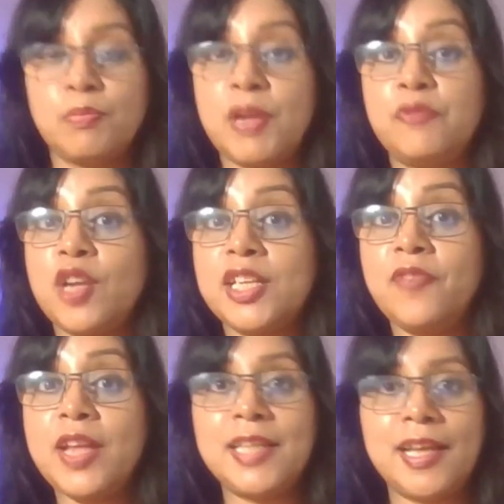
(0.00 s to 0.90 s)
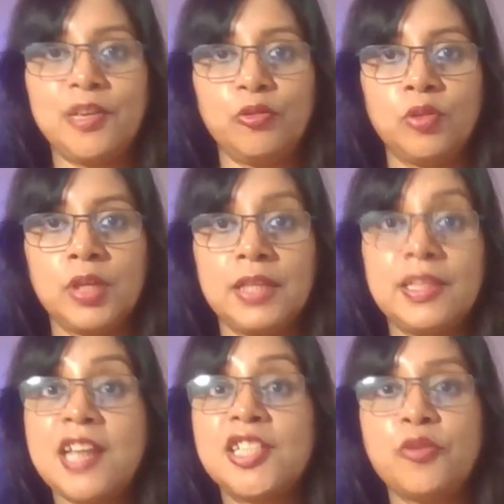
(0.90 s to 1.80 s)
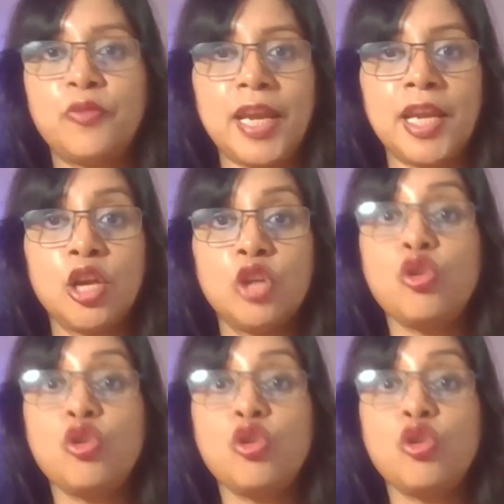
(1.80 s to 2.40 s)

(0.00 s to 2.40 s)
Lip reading: But what if I tell you there is a way